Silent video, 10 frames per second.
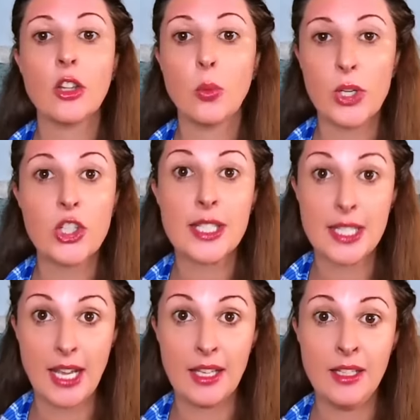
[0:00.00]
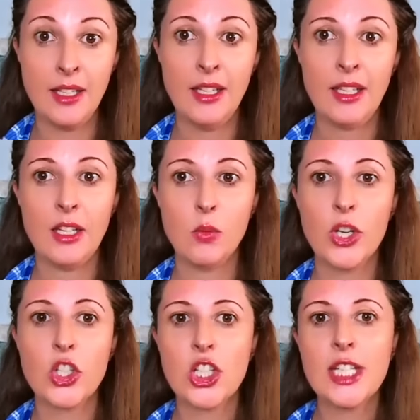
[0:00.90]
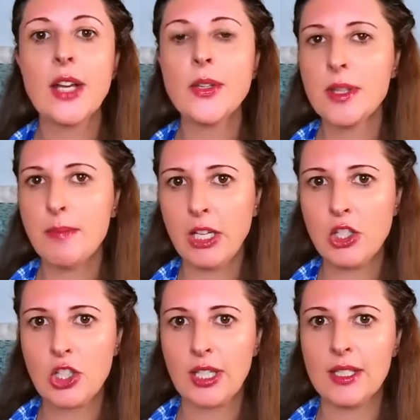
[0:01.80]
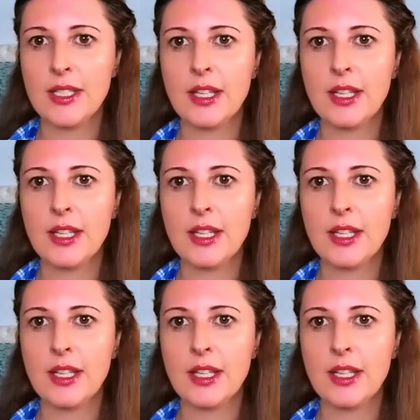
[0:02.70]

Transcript: the Witch is Dead, in which she tells the Munchkins